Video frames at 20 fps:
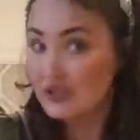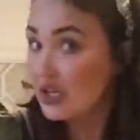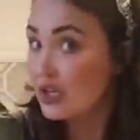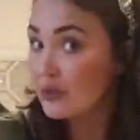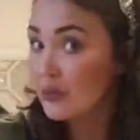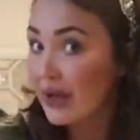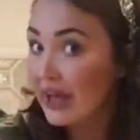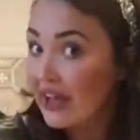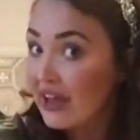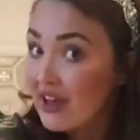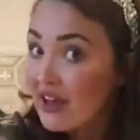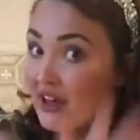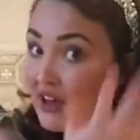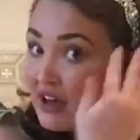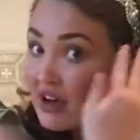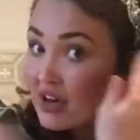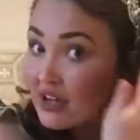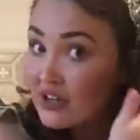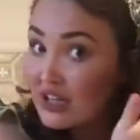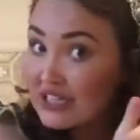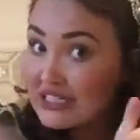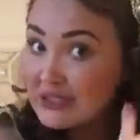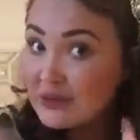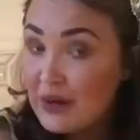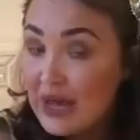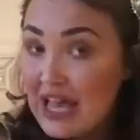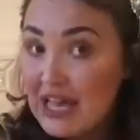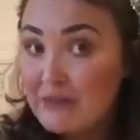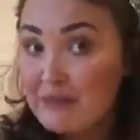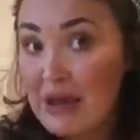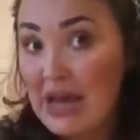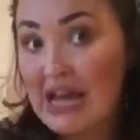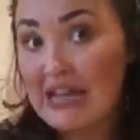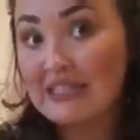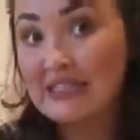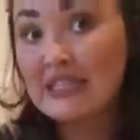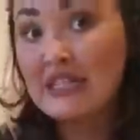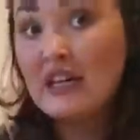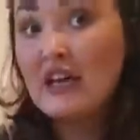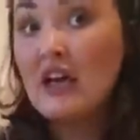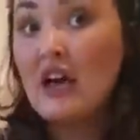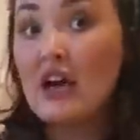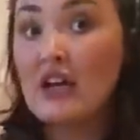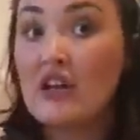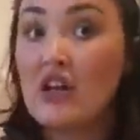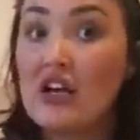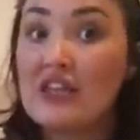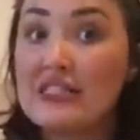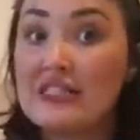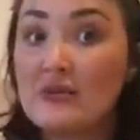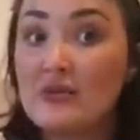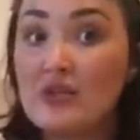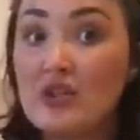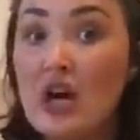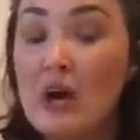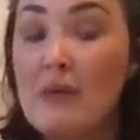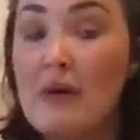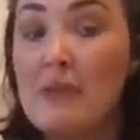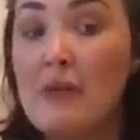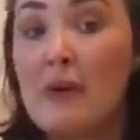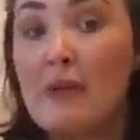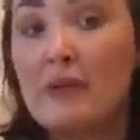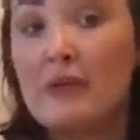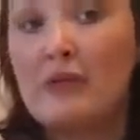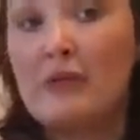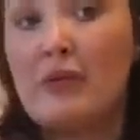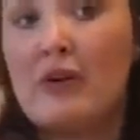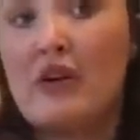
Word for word: so I wear a nice little headband, a nice little top. I probably would